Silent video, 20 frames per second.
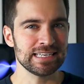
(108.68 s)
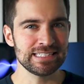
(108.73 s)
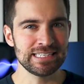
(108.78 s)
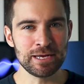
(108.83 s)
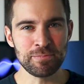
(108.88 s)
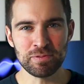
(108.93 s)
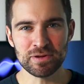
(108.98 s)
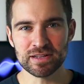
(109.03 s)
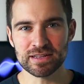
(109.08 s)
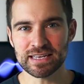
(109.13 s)

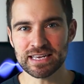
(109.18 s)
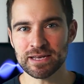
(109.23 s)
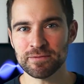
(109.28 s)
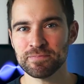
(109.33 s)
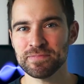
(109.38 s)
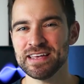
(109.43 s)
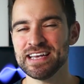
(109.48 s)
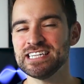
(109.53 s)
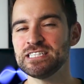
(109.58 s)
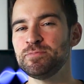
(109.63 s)
Typically,
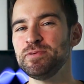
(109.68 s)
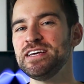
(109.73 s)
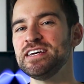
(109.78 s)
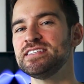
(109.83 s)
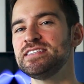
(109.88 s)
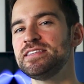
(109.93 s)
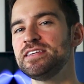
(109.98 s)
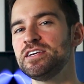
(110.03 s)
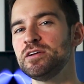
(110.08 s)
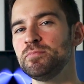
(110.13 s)
it's
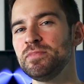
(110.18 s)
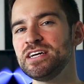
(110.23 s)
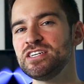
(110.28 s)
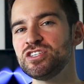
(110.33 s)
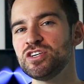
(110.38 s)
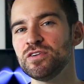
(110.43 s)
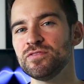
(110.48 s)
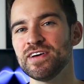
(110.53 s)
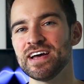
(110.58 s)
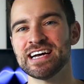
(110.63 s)
because the
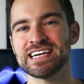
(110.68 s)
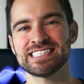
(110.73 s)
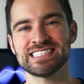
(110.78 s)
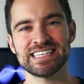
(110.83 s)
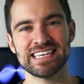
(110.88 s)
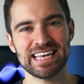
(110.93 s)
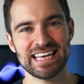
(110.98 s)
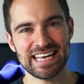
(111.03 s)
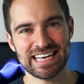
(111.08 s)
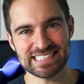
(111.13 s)
dimension of
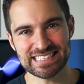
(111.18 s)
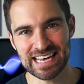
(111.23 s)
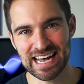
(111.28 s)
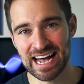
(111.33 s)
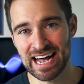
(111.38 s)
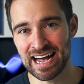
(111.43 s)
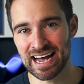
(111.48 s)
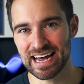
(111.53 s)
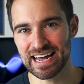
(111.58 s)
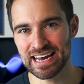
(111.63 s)
x is
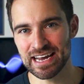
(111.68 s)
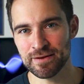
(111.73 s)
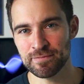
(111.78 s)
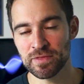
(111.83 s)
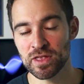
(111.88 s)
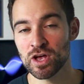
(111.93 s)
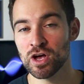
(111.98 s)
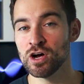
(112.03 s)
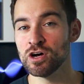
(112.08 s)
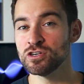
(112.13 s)
high,
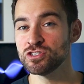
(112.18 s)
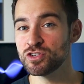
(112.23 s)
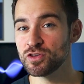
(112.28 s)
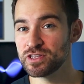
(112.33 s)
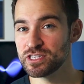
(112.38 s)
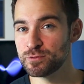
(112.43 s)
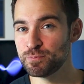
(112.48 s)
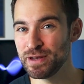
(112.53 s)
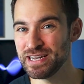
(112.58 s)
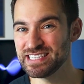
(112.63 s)
so
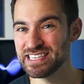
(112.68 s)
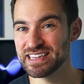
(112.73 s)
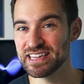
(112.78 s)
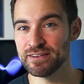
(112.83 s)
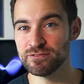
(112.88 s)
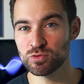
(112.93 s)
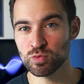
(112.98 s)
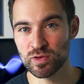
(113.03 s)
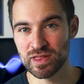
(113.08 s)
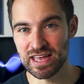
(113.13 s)
the space it
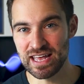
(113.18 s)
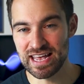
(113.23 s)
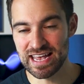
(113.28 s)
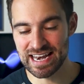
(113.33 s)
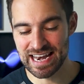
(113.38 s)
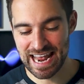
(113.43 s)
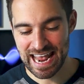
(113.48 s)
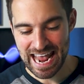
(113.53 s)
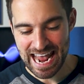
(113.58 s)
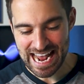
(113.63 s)
lives
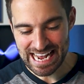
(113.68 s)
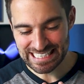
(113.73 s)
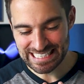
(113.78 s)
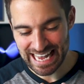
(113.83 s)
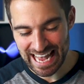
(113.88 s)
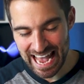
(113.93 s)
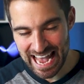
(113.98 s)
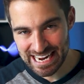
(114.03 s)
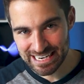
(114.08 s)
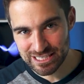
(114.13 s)
within is
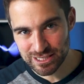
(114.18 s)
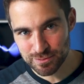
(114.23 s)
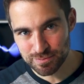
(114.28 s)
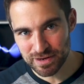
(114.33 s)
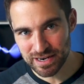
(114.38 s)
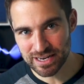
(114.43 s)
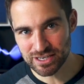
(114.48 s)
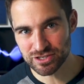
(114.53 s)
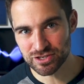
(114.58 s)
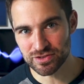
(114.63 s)

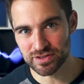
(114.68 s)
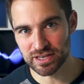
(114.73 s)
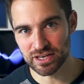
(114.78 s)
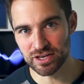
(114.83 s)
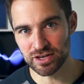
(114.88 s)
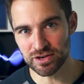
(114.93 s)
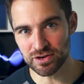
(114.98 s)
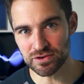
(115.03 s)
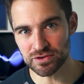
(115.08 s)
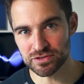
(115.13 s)
exponentially
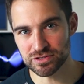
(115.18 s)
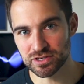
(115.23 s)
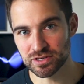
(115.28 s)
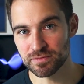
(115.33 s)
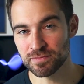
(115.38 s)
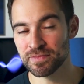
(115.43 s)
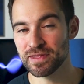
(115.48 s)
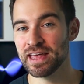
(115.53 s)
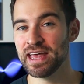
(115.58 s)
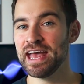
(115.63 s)
huge.
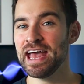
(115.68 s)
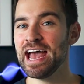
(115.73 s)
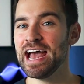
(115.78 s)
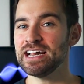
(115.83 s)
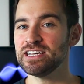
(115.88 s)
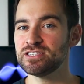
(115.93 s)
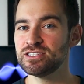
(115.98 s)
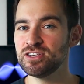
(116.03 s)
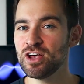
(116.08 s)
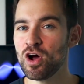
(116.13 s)

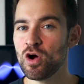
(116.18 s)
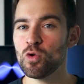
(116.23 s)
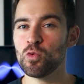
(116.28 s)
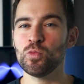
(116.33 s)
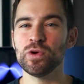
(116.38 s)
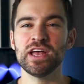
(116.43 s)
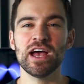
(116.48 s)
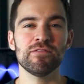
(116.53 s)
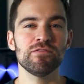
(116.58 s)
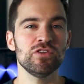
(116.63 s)
And so
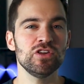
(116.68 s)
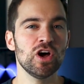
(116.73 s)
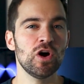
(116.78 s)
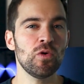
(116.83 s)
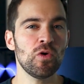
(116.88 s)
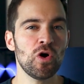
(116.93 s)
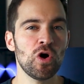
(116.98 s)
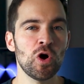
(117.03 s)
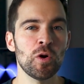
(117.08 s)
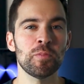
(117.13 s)
we have
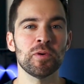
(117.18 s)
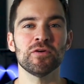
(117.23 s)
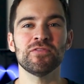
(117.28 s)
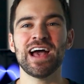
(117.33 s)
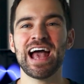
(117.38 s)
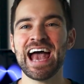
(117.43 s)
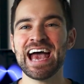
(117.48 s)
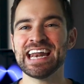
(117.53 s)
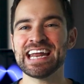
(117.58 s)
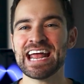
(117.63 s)
no hope of
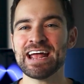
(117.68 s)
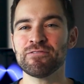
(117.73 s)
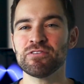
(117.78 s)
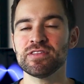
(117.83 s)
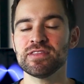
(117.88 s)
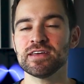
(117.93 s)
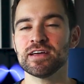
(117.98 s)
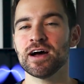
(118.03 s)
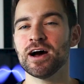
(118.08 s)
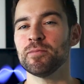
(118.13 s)
adding
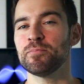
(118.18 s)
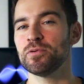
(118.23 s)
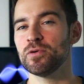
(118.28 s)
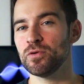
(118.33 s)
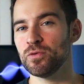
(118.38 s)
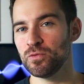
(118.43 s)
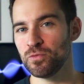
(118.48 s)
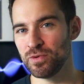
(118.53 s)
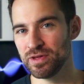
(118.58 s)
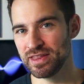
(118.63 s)
everything up
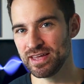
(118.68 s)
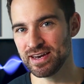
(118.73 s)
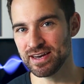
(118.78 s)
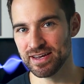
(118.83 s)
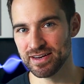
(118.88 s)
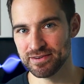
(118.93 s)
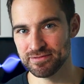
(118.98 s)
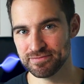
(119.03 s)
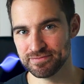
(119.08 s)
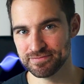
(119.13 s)
within
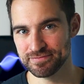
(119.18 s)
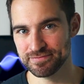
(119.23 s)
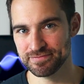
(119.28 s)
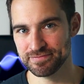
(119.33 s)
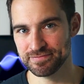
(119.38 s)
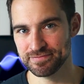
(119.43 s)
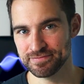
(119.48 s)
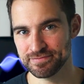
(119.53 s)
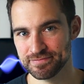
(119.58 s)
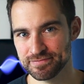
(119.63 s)
it.
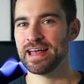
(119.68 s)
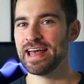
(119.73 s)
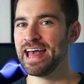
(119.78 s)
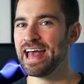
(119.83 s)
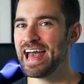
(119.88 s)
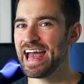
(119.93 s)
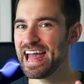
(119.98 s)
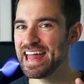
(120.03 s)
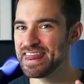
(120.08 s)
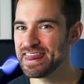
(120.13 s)

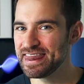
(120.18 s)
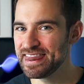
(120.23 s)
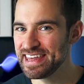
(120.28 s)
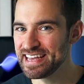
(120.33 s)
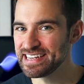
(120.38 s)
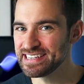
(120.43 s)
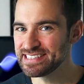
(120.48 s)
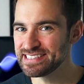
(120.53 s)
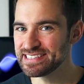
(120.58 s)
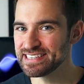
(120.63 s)
And
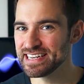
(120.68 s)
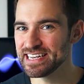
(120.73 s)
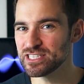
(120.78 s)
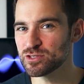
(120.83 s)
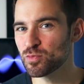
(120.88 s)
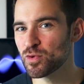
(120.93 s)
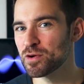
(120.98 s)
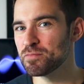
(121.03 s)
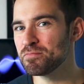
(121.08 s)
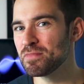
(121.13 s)
this
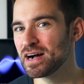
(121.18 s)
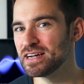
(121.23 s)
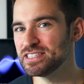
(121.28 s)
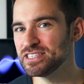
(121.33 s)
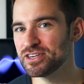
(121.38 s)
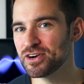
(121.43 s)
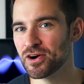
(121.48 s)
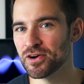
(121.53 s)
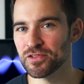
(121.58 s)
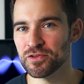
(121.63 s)
is where
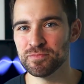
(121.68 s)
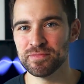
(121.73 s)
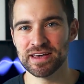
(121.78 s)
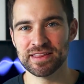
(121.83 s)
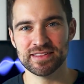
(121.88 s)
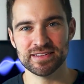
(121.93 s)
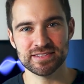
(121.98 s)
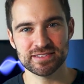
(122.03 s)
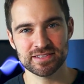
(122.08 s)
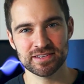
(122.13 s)
Monte Carlo
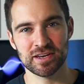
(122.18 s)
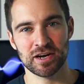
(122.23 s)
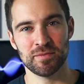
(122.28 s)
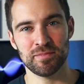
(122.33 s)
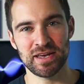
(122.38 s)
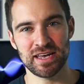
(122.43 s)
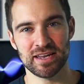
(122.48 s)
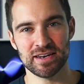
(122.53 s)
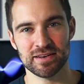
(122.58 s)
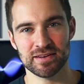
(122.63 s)
methods
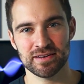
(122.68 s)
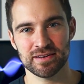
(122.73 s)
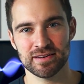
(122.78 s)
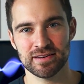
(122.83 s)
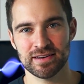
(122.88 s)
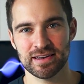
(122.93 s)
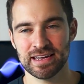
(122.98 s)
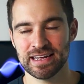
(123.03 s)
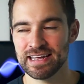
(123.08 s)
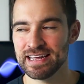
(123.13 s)
come in.
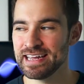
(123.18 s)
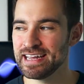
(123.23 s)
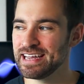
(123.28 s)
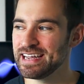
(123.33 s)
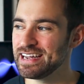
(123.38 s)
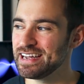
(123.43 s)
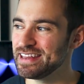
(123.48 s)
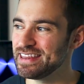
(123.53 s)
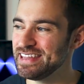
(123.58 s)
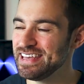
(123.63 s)

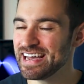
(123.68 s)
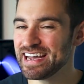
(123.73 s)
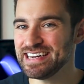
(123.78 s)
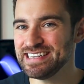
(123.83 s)
The